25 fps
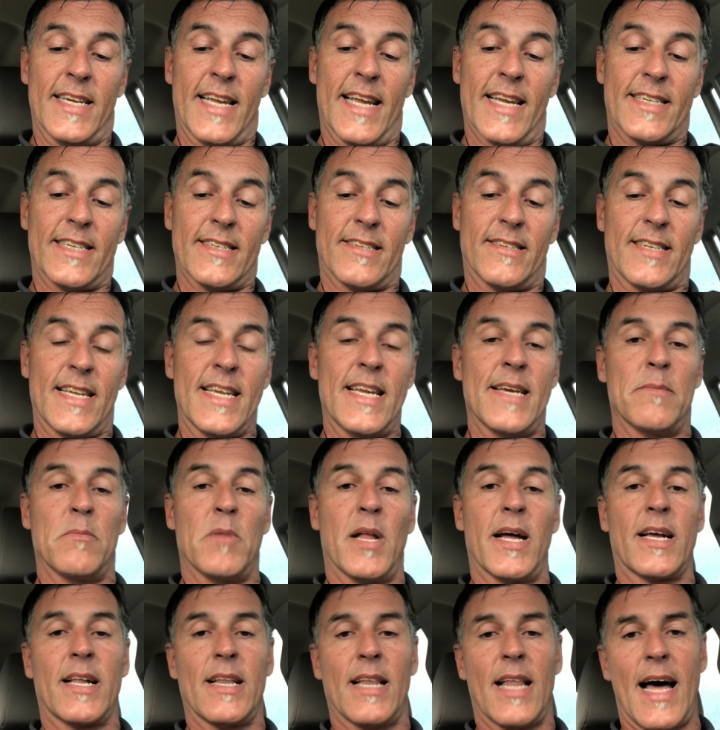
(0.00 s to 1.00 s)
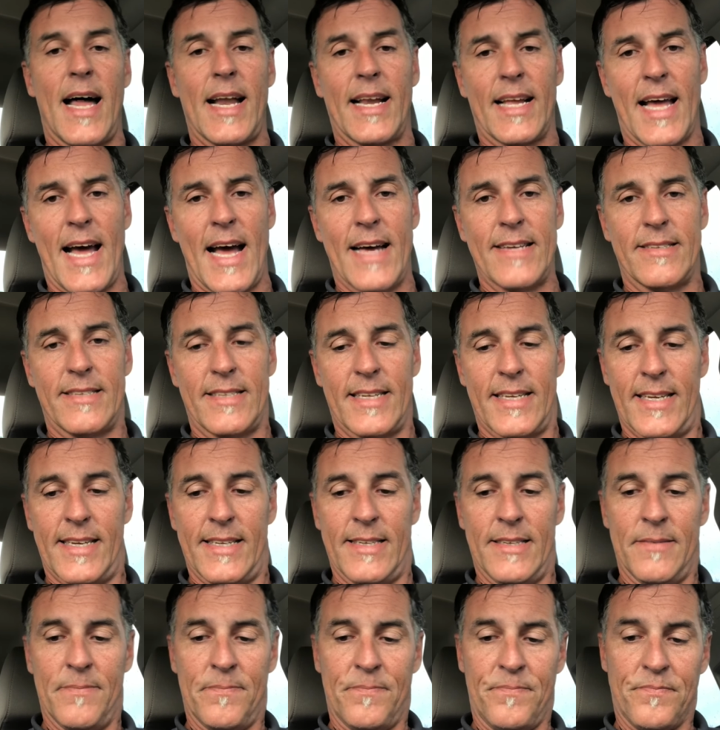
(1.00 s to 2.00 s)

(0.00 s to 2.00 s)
get to see him like a lot of guys did.